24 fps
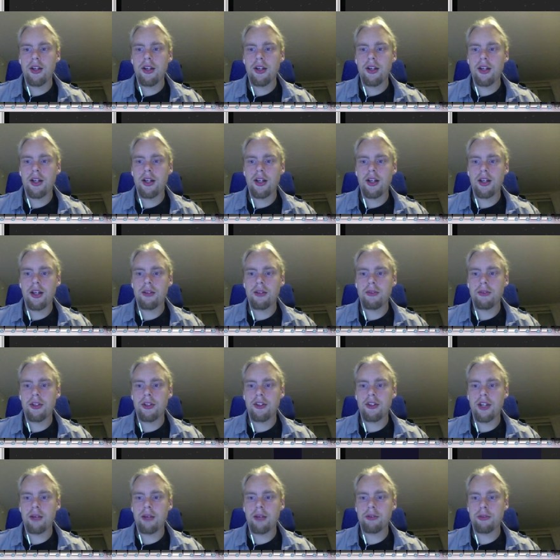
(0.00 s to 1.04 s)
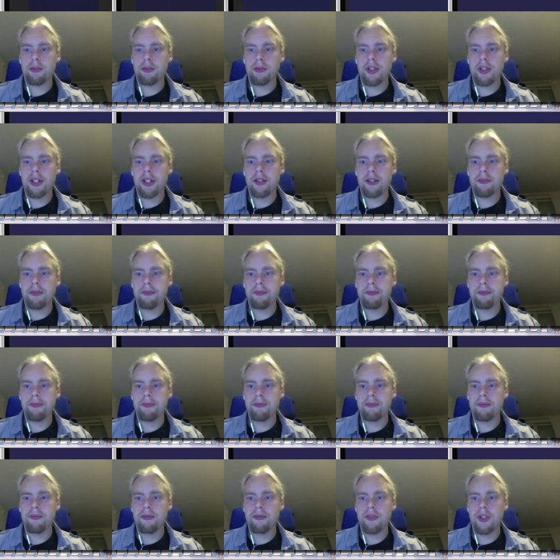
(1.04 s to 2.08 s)
And we tap to play
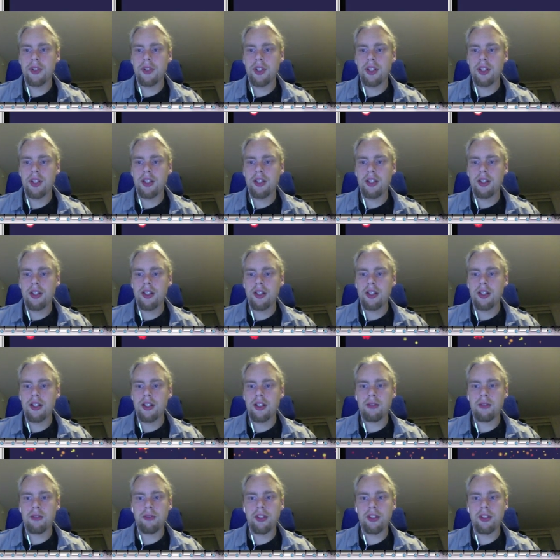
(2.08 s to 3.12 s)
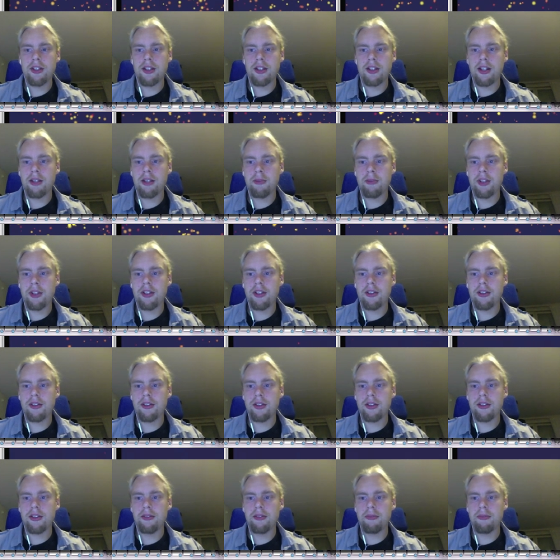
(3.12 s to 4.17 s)

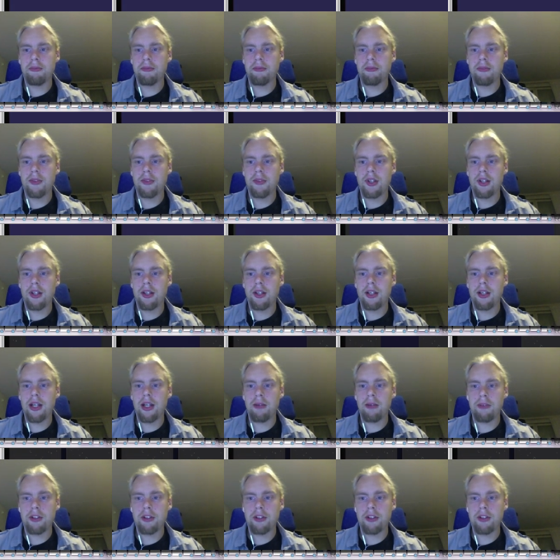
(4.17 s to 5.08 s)
immediately, and we